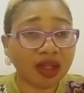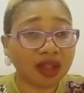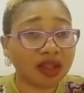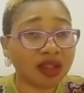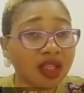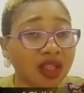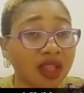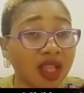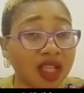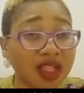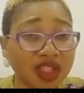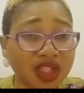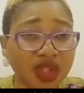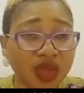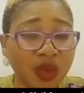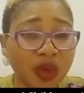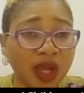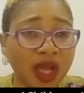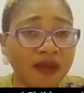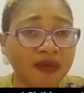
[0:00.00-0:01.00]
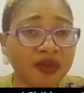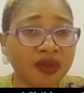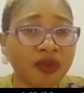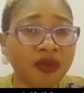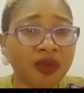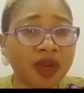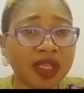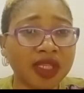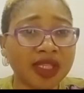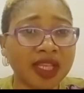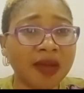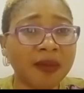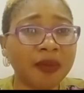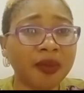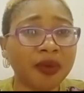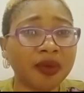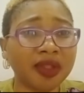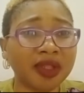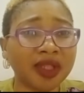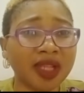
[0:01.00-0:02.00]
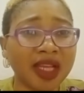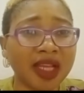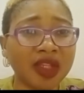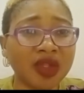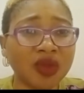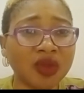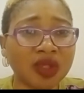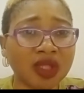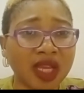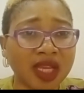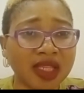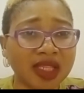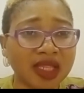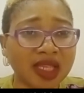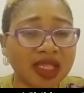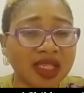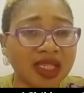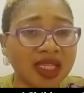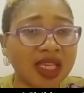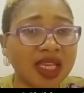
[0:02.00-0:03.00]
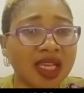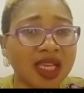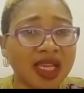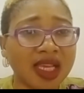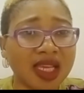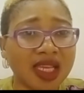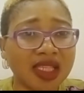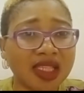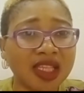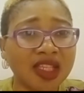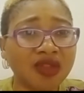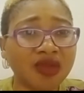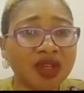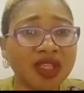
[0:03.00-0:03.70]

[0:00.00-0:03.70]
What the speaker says: lesson you have. So for example, 9 to 9:30 is literacy.